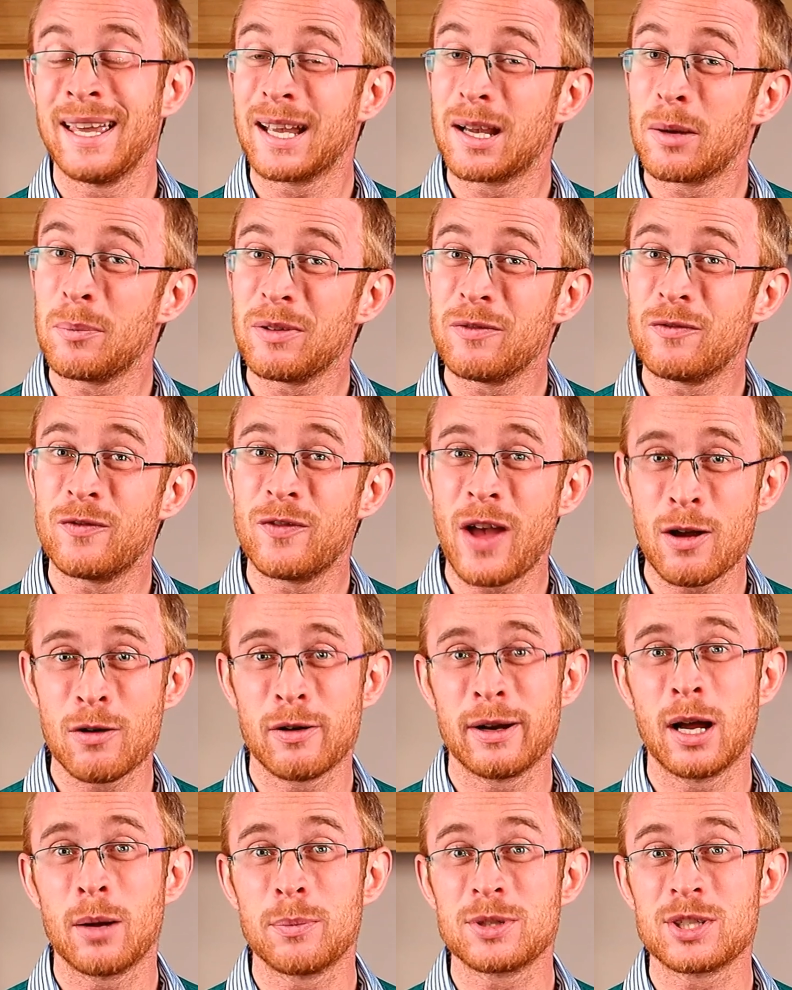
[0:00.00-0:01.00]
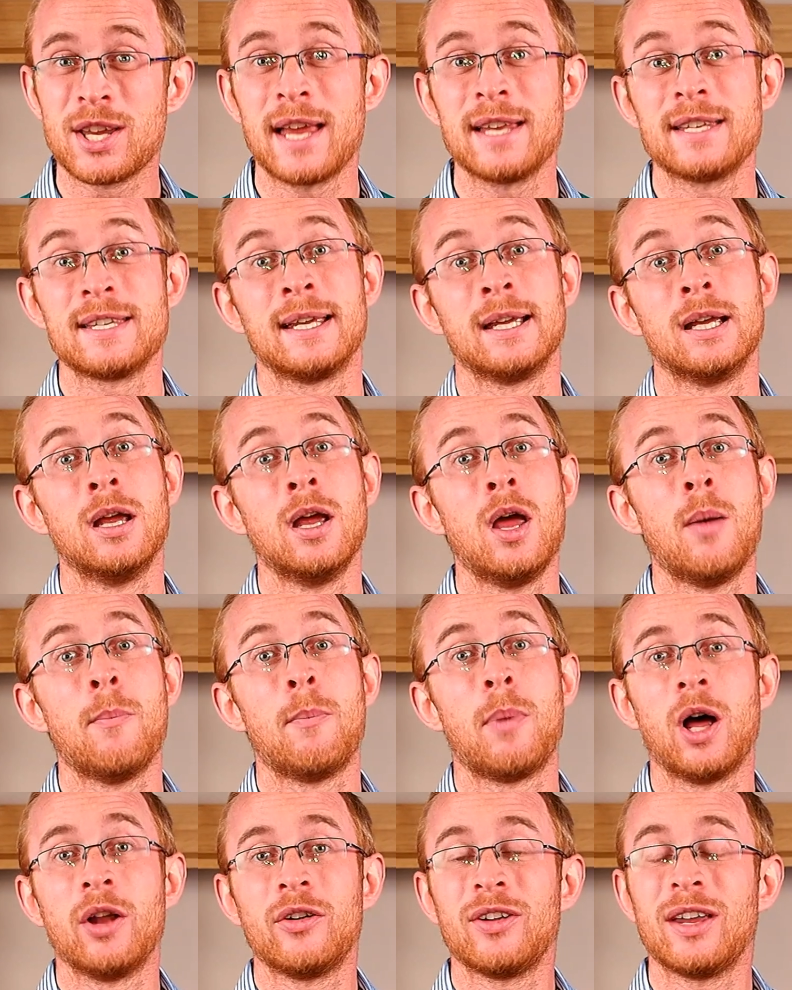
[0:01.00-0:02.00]
It can be very upsetting,
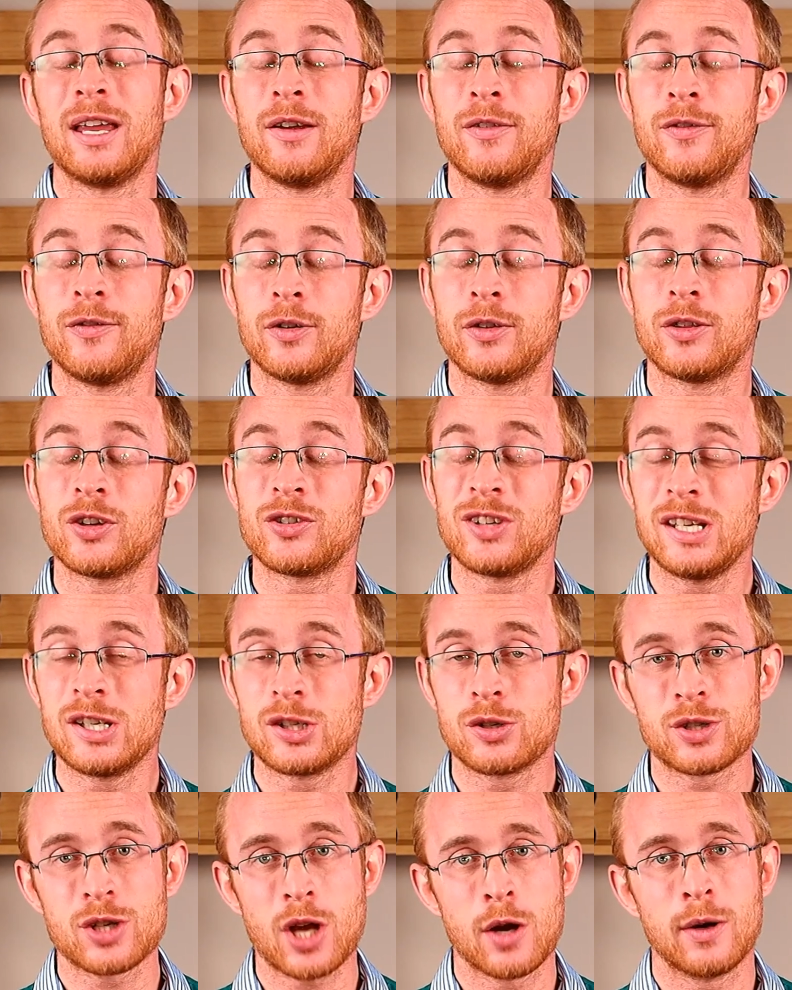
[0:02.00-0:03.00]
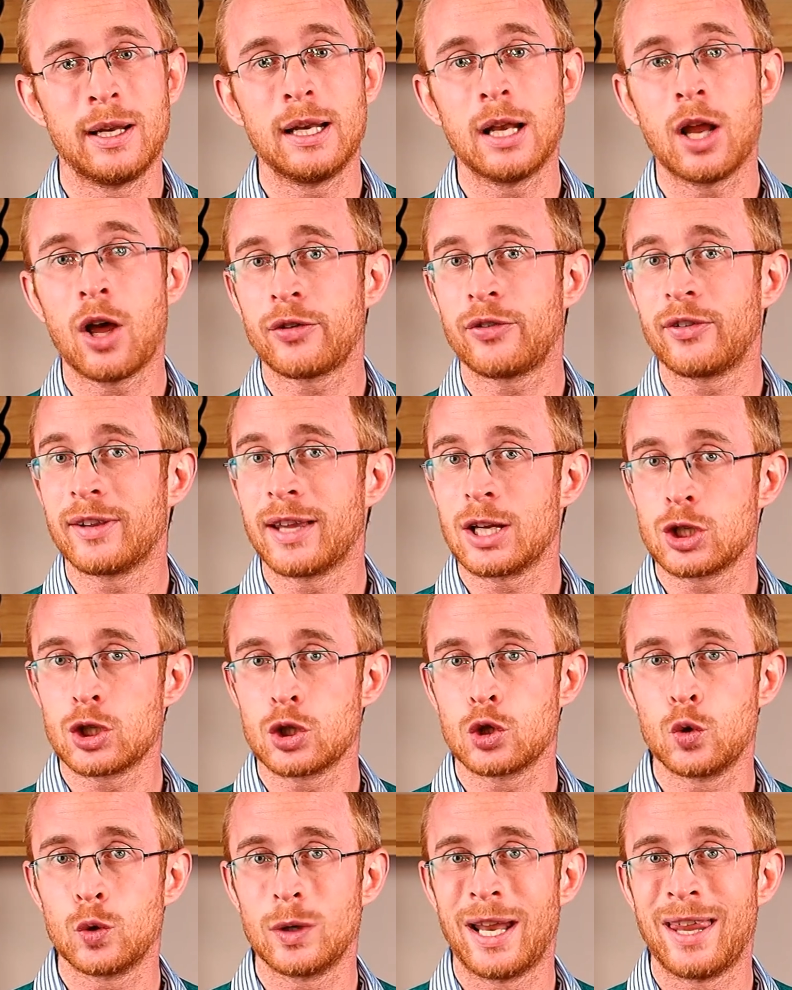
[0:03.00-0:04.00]
but if the seizure is only lasting that
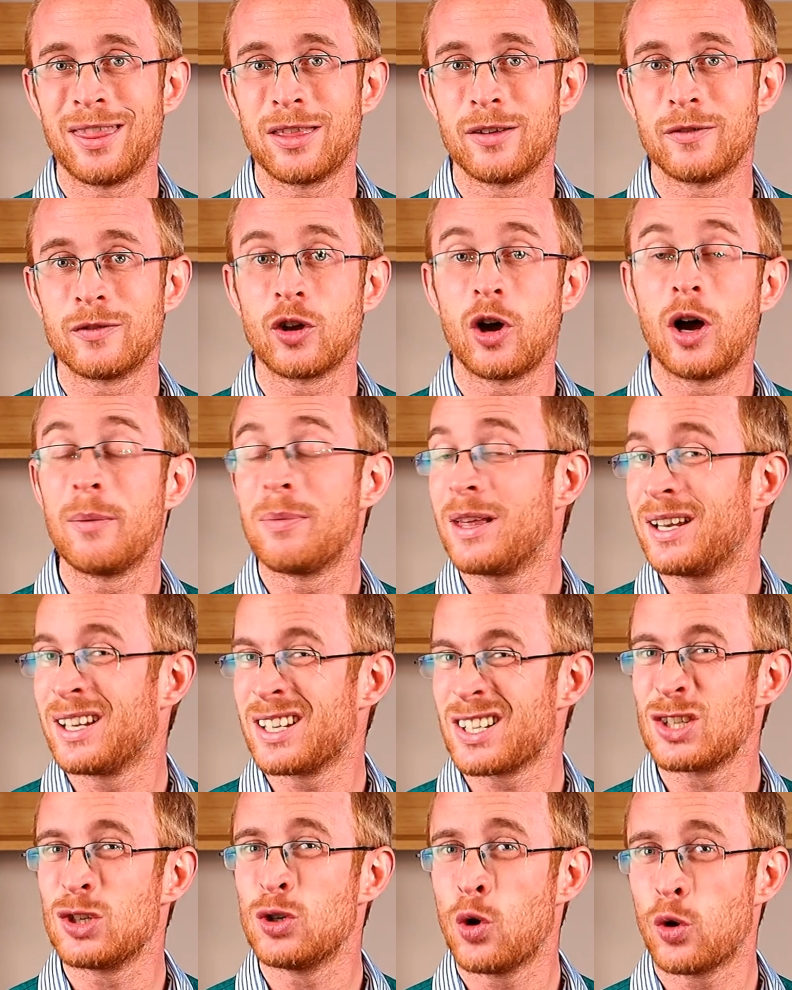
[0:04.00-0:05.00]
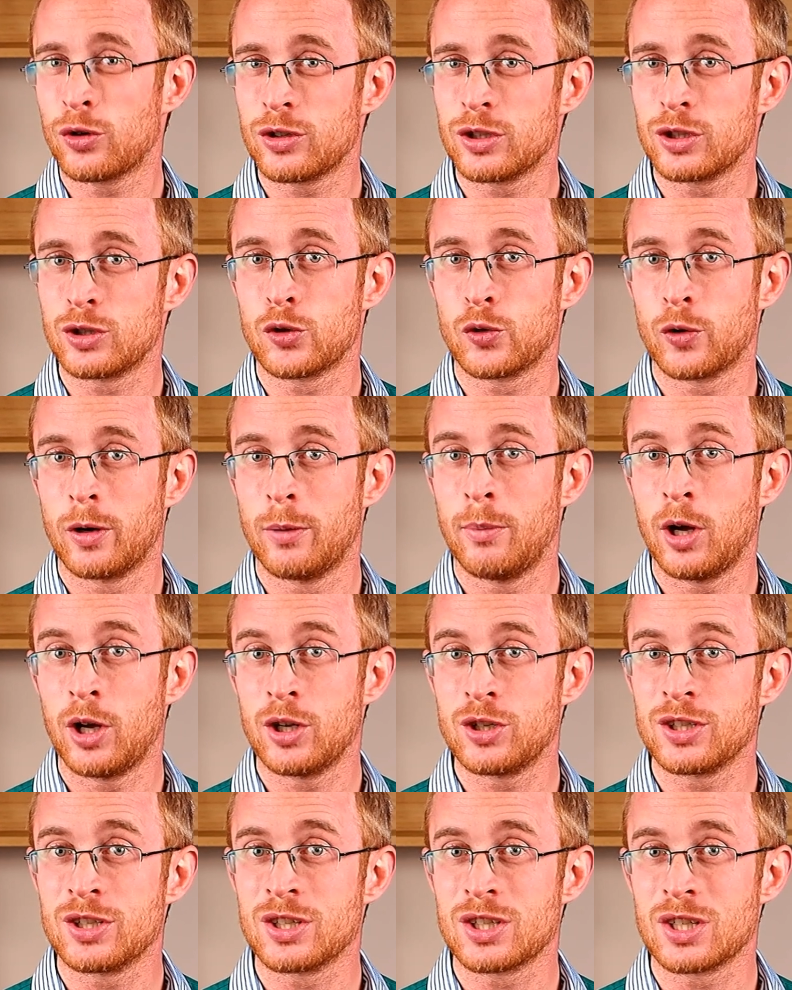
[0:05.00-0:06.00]
short length of time, then it's not a true
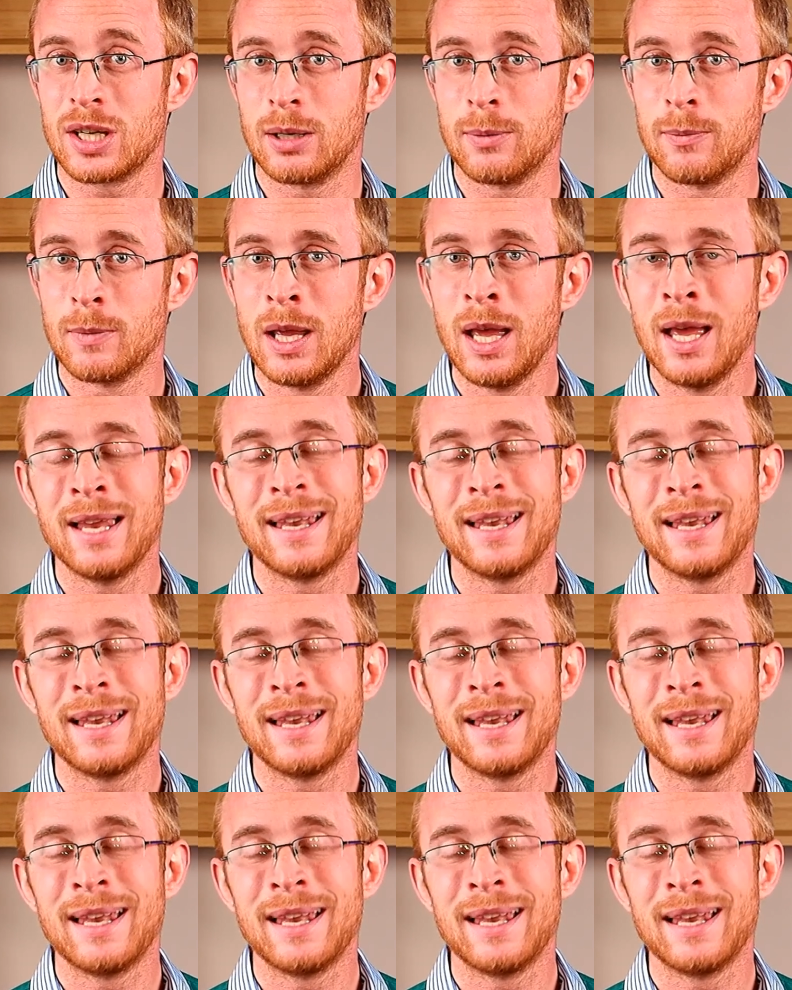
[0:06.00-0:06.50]
emergency.